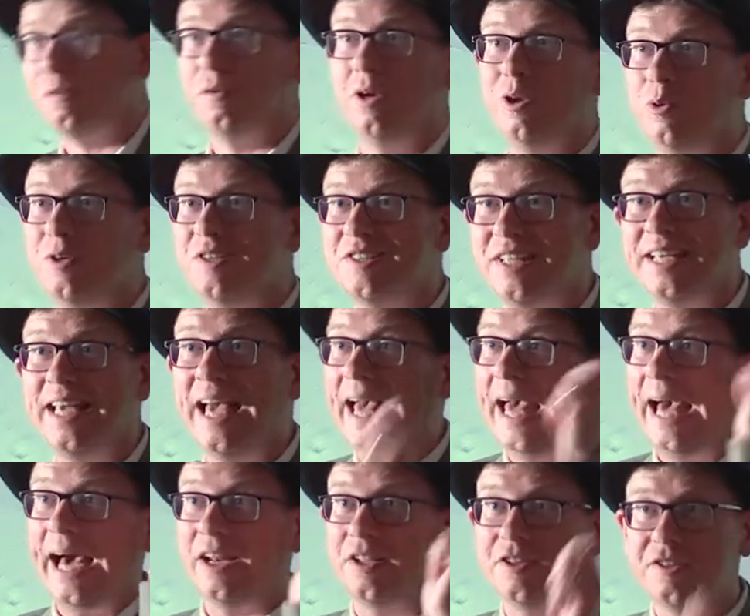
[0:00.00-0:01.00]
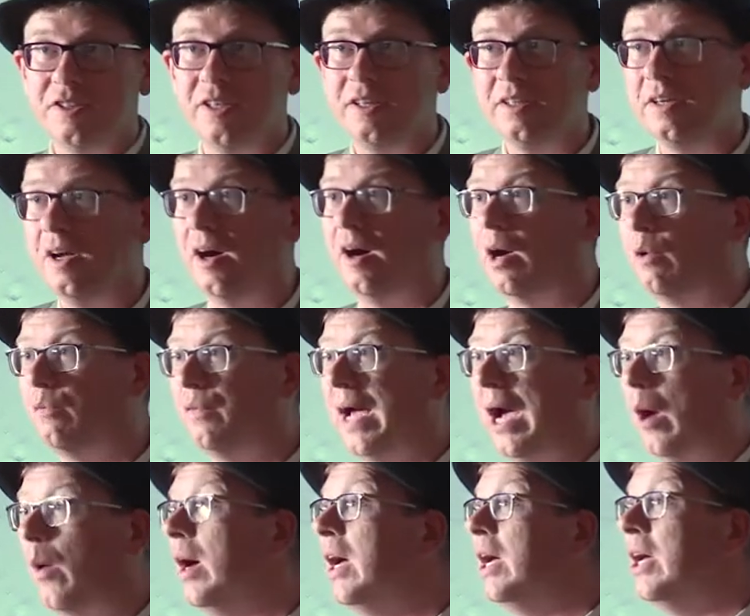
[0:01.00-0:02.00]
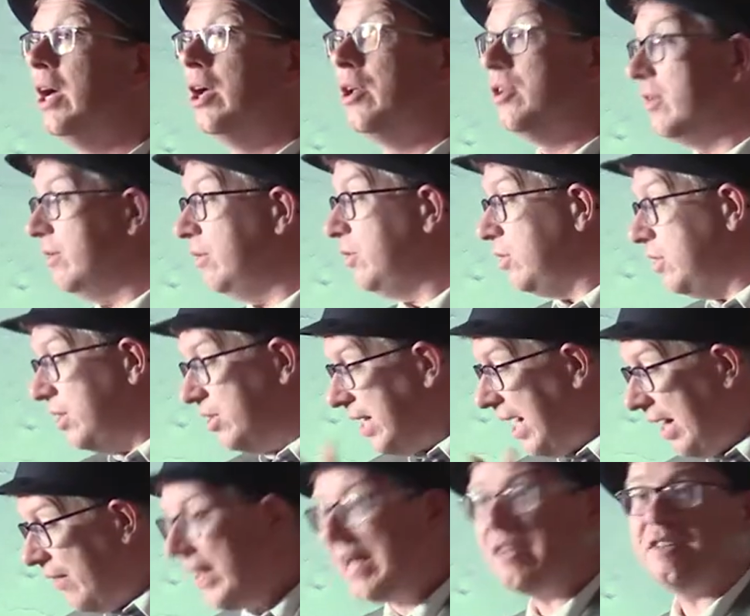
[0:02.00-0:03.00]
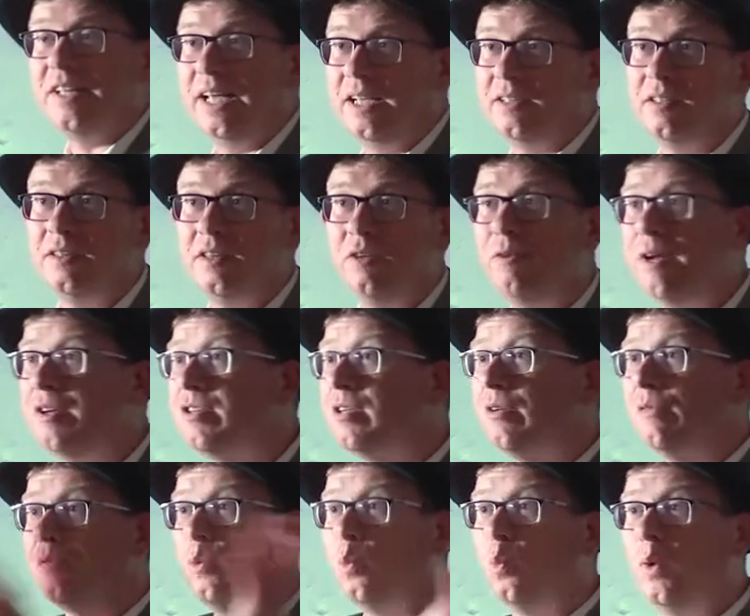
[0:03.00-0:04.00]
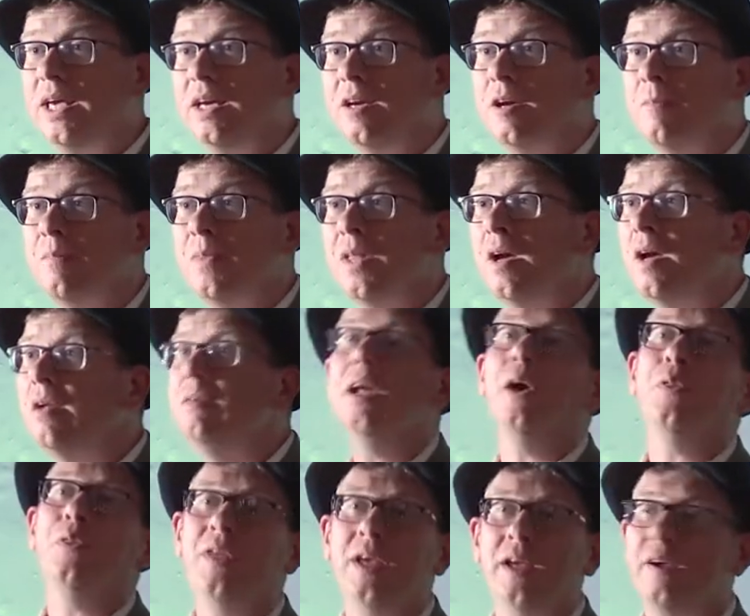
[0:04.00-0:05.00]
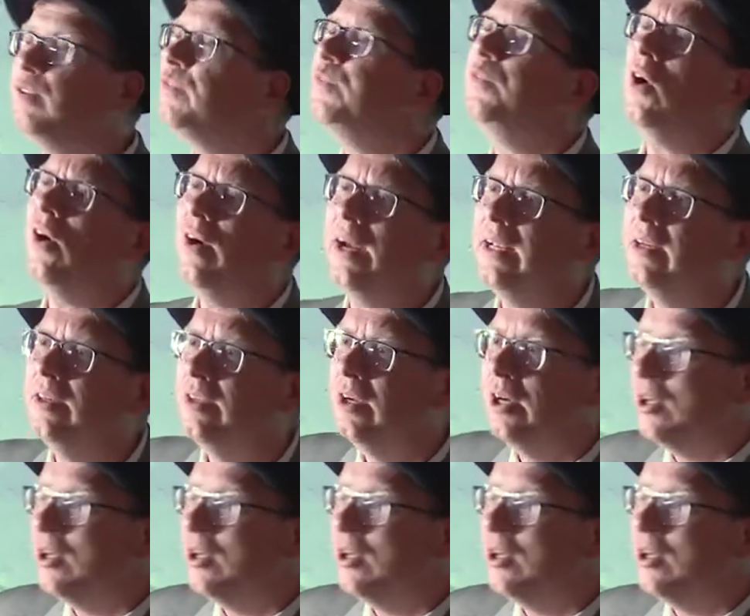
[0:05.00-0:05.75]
frequency at a certain half hour, and that's it. The rest of the week, nothing is fine.